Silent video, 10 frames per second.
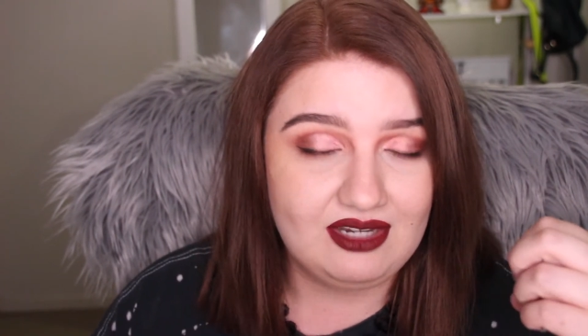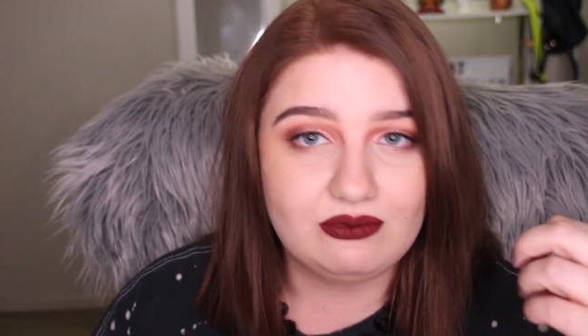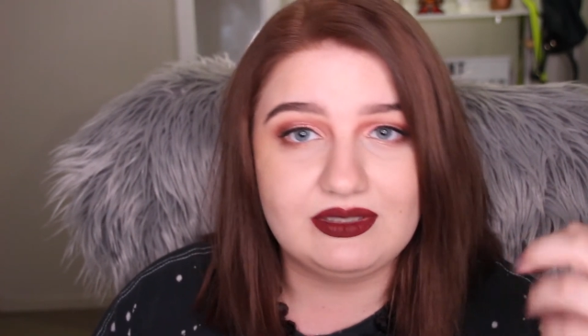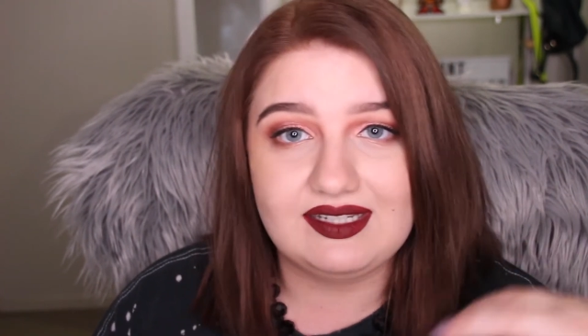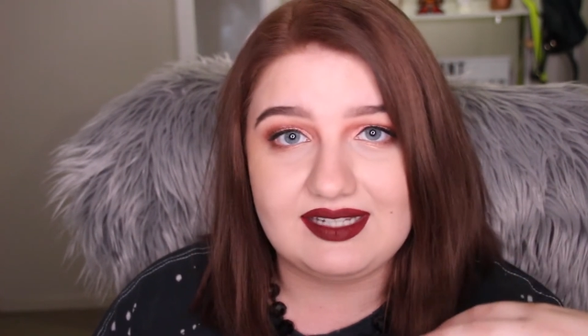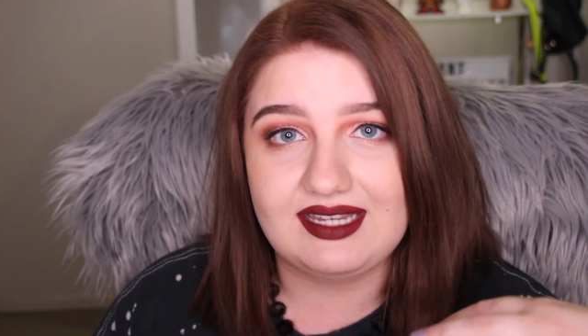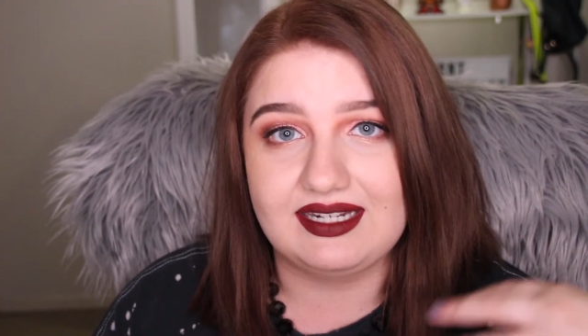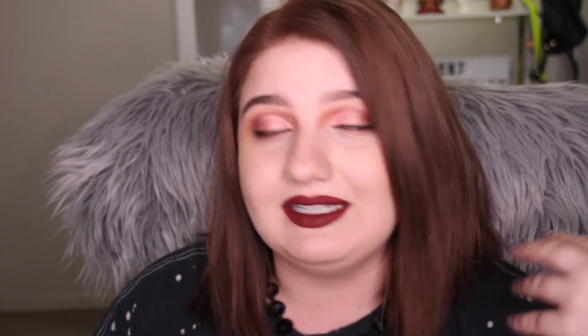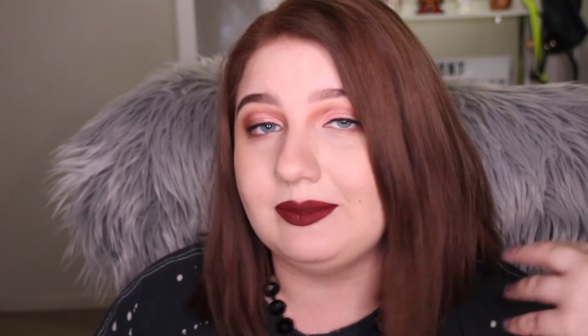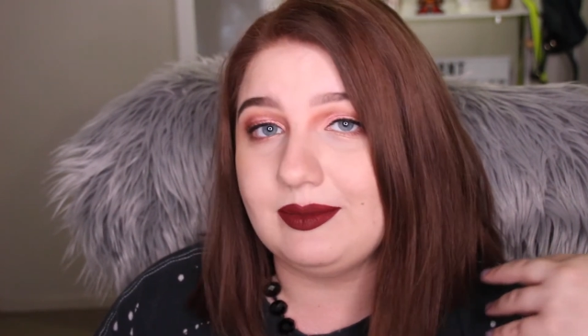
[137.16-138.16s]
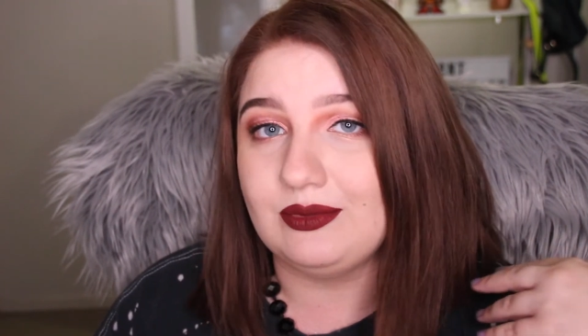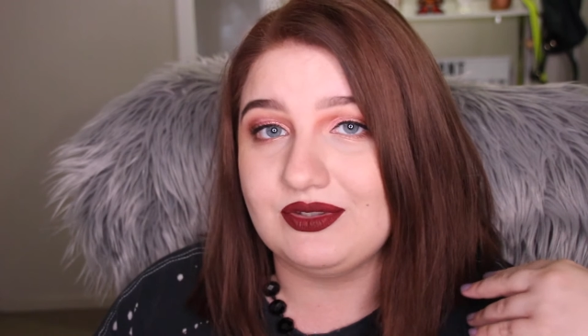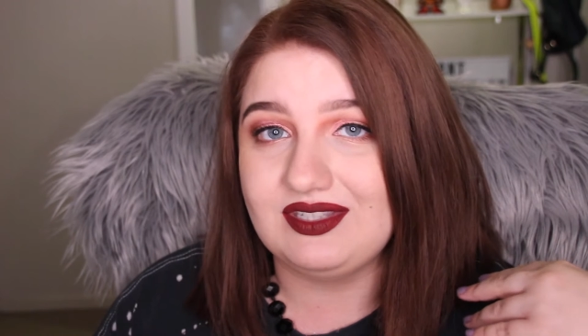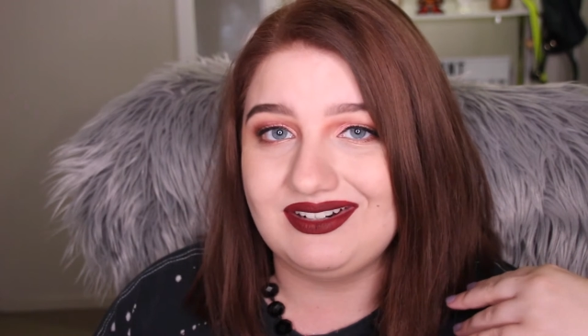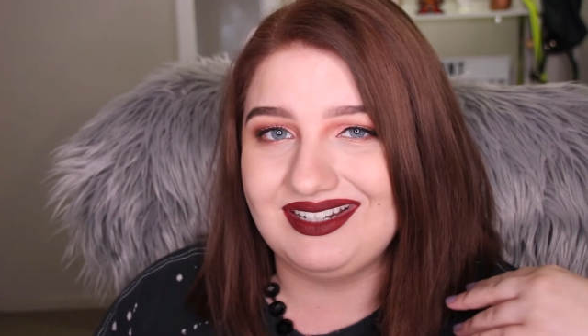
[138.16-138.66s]
really take it a little bit more
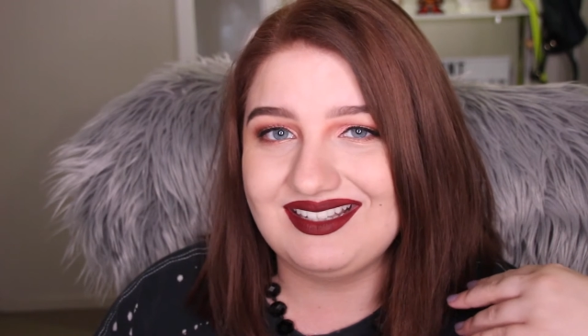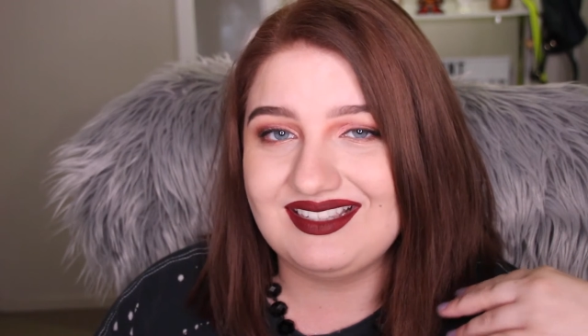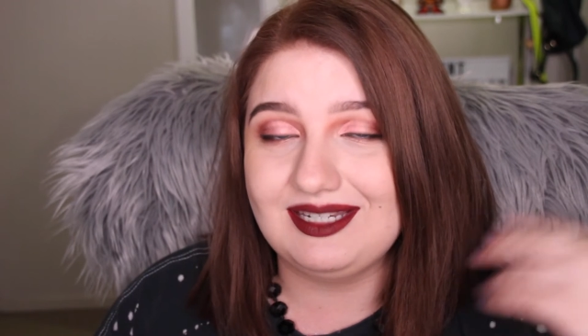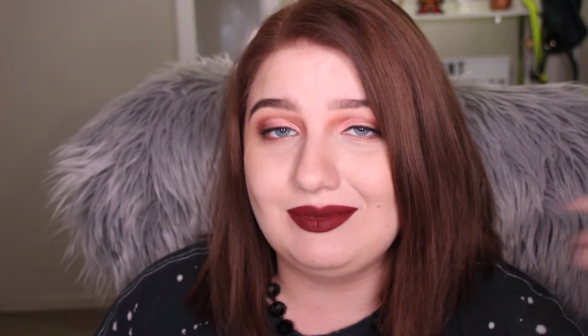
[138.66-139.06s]
seriously,